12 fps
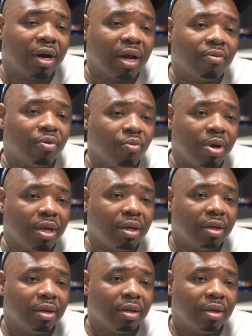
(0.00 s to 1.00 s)
every week.
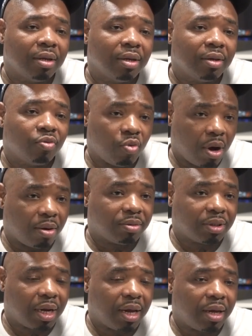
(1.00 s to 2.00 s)
You know what I'm
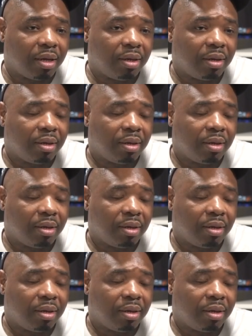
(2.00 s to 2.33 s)
saying?